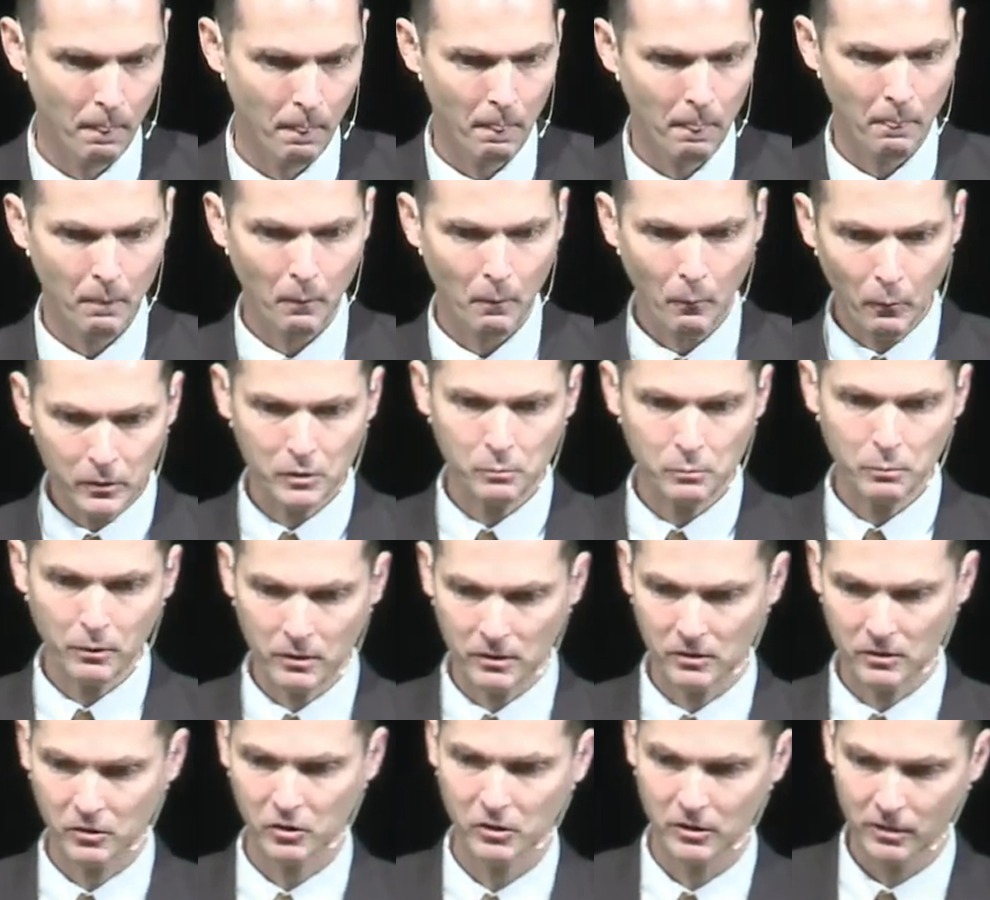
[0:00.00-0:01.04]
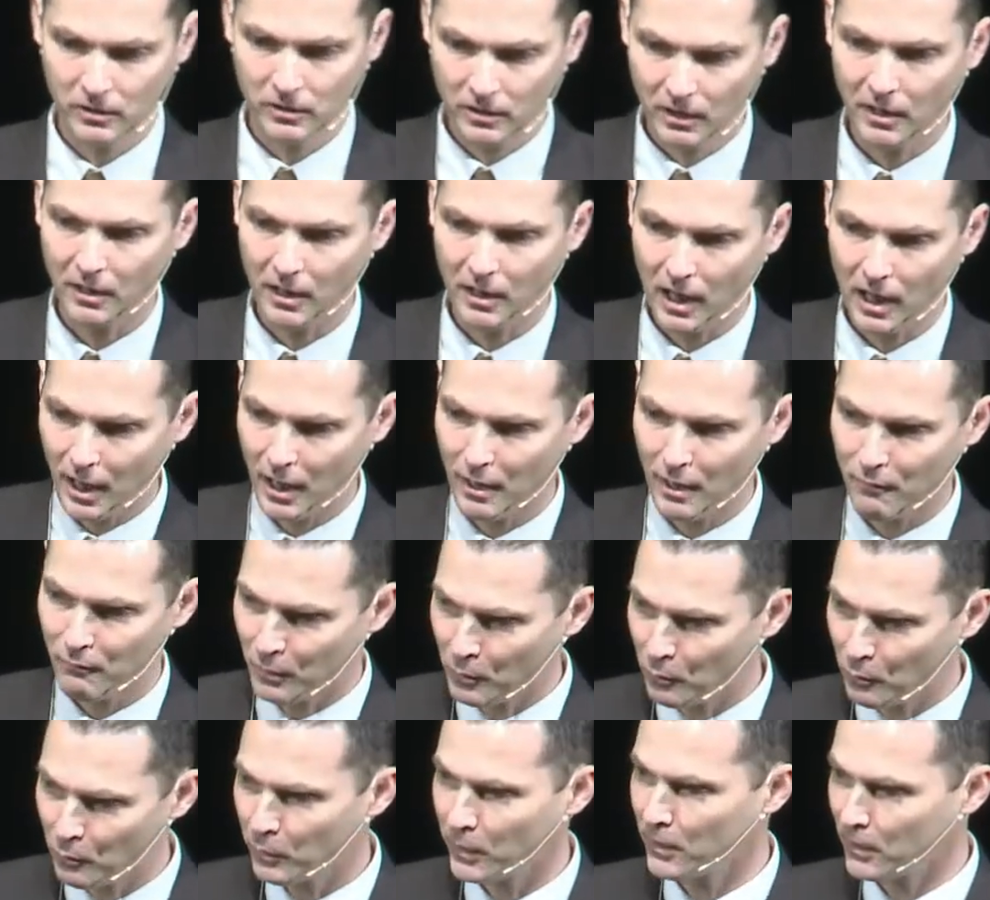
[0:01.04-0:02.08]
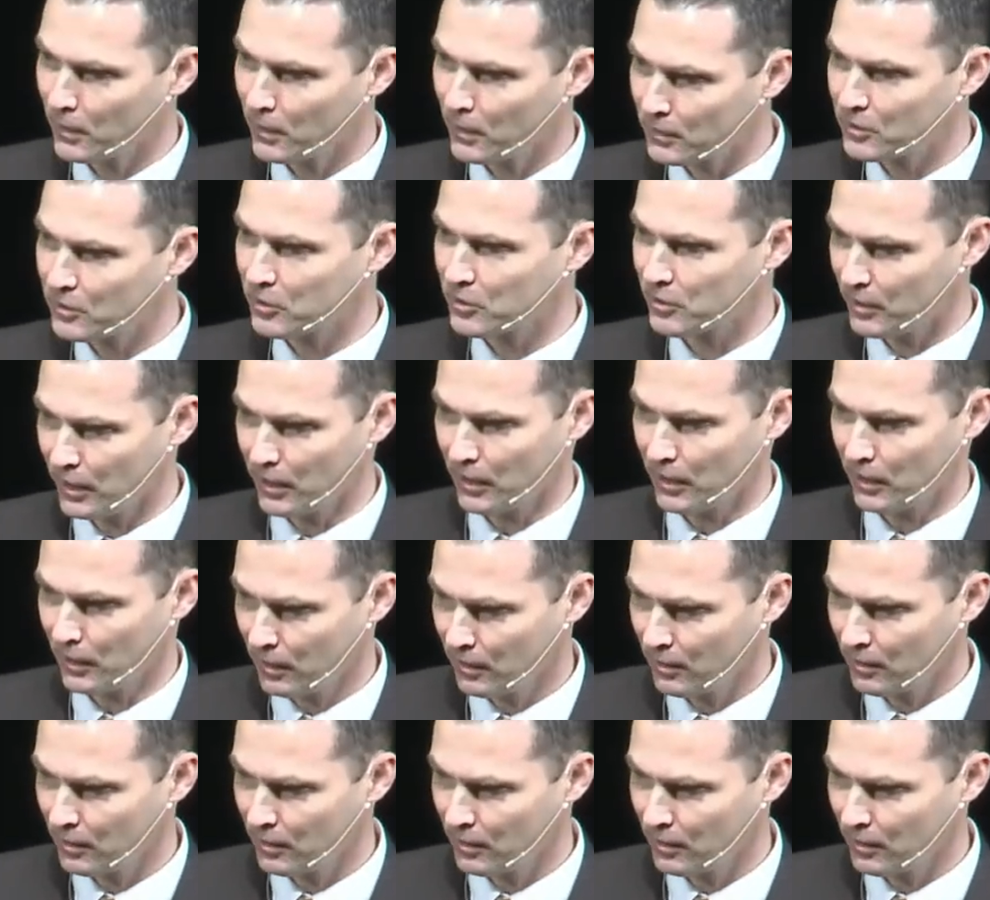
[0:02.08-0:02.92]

The Holy Spirit is still alive and well today.